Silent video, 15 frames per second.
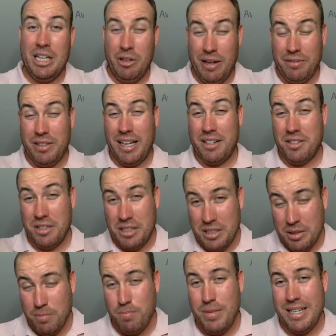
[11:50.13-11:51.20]
You have to actually
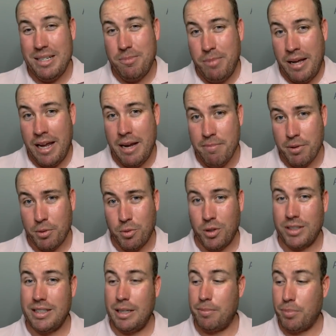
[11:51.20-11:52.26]
submit
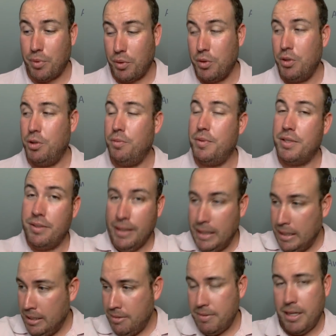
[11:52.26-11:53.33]
paperwork that proves
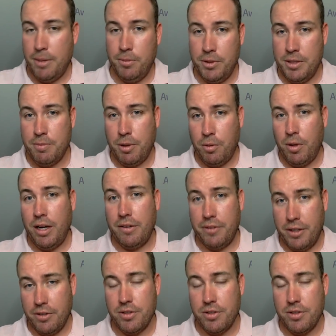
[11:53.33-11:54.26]
Emily's my wife.